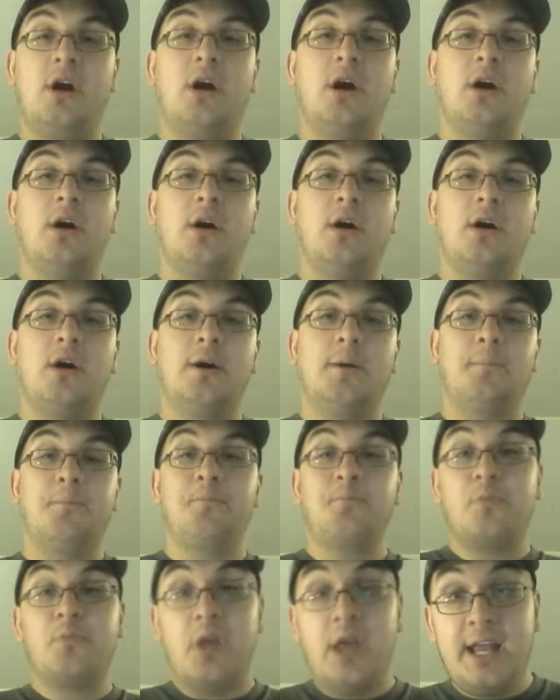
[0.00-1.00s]

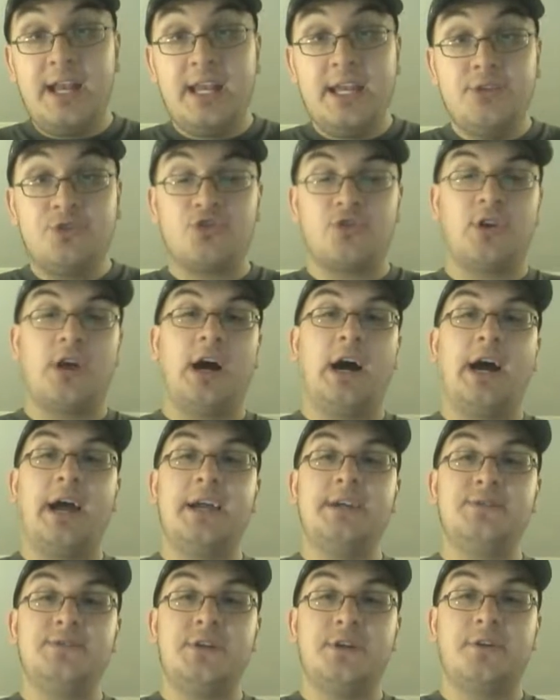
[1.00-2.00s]
And he
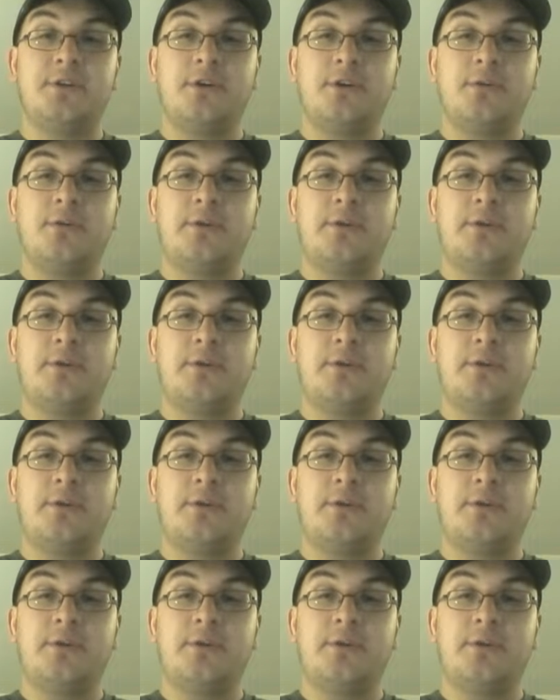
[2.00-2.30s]
tries, he